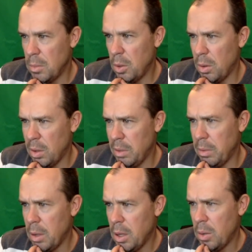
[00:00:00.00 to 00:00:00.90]
All right.
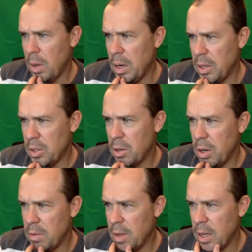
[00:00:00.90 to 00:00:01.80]
White House trade
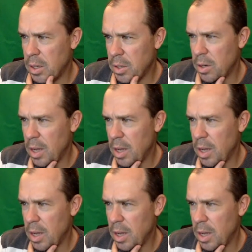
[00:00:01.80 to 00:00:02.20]
advisor,